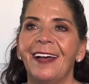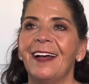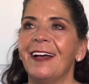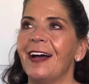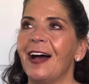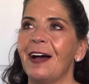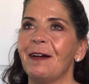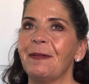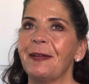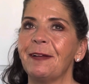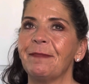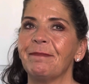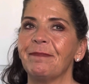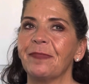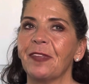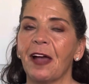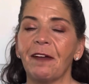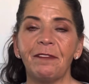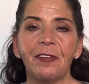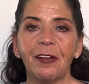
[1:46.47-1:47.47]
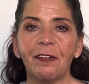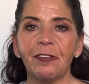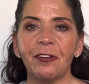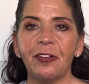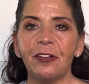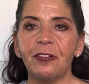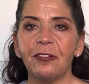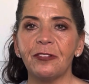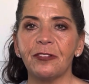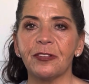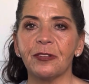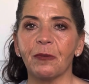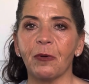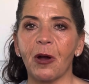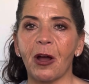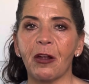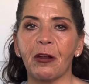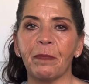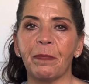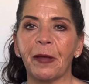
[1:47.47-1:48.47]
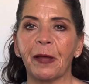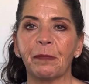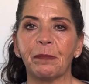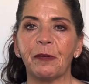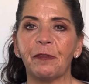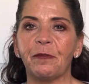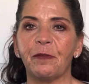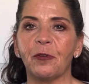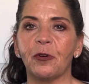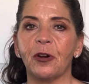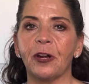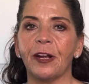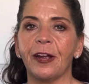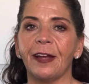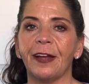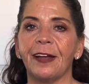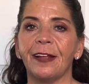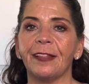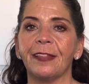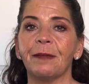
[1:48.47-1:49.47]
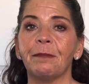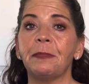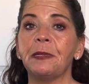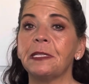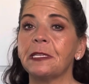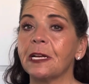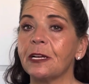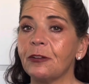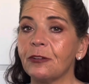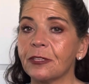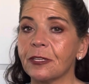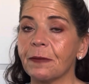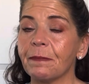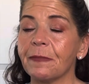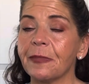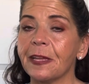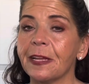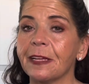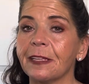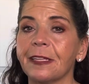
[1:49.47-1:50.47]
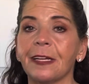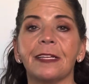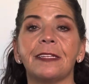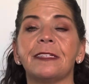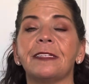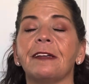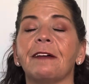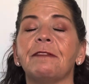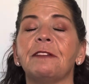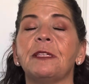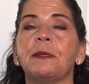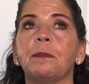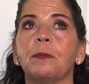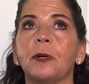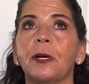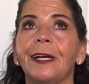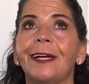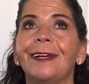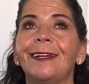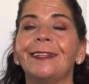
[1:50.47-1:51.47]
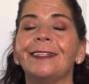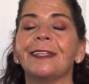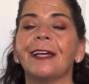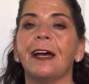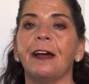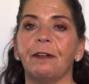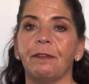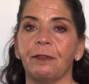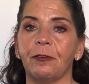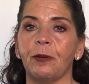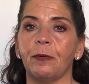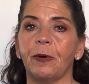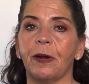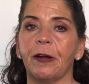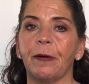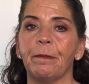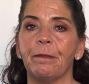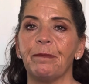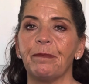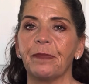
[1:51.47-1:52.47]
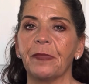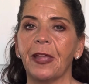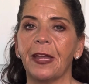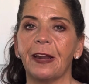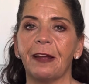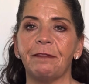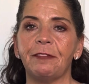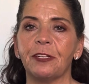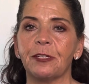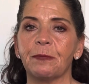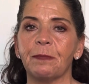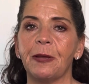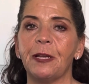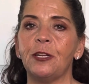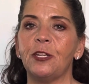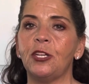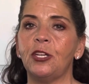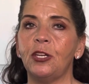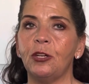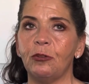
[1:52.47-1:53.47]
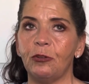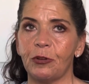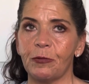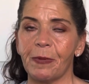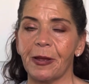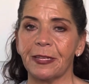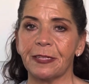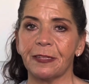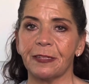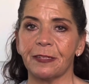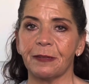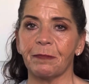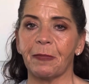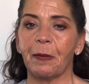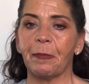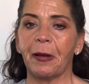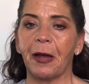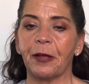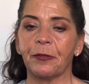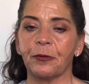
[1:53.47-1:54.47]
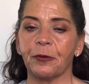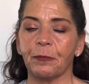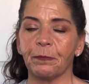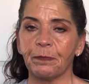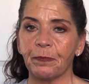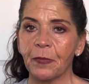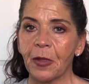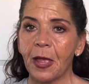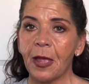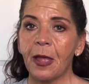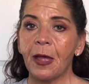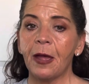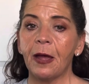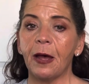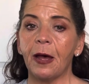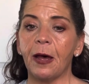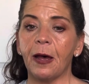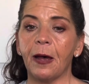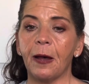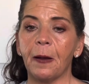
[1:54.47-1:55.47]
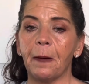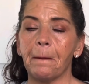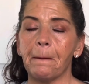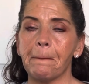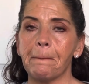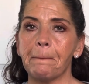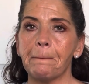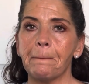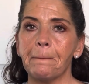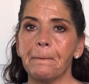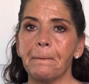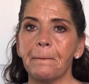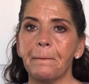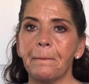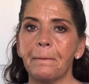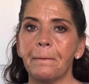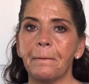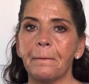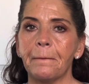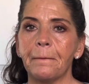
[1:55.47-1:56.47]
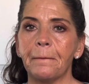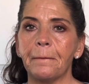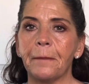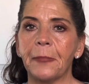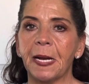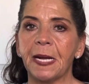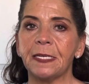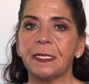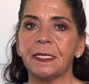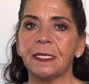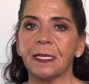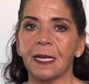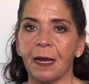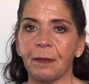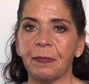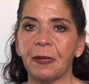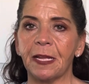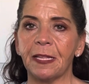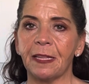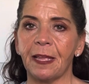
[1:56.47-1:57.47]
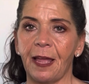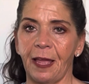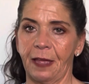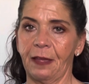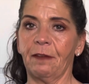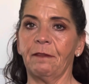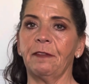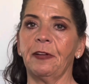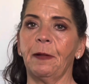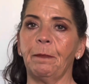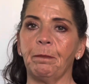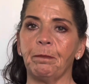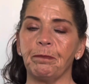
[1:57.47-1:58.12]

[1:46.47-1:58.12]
I mean, I've never used a water pick before, and let me tell you something, that stuff sprays everywhere, and I've just made huge messes in my bathroom. But I'm getting the hang of it.